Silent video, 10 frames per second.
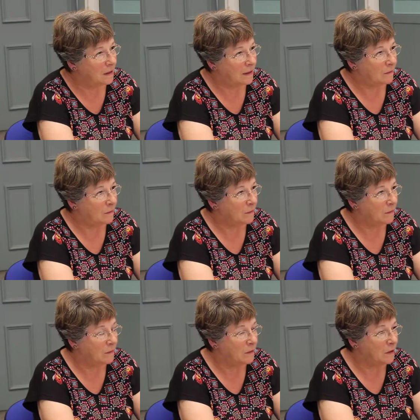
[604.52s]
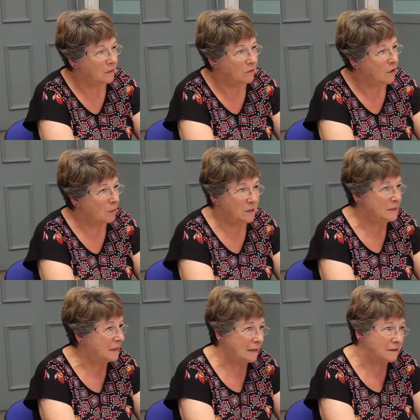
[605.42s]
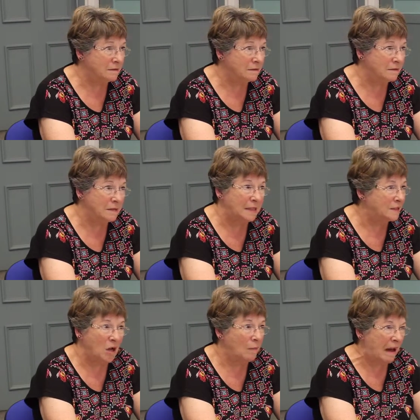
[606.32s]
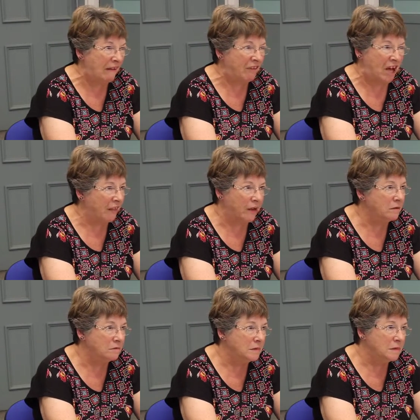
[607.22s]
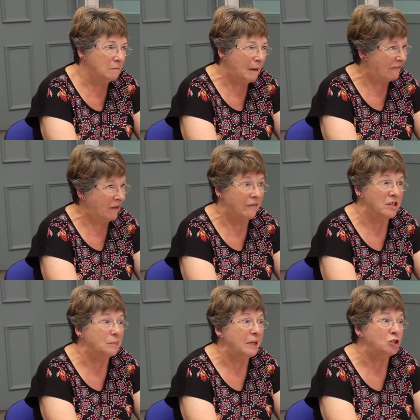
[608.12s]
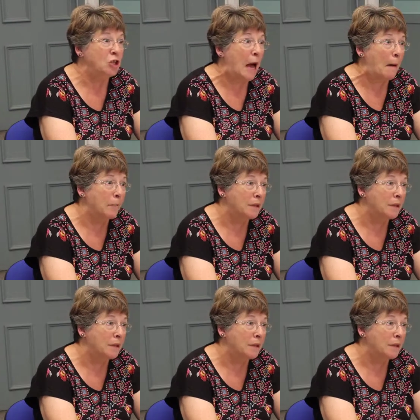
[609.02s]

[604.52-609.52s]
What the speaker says: And Robert said, "That's not my father. My father's a big chap."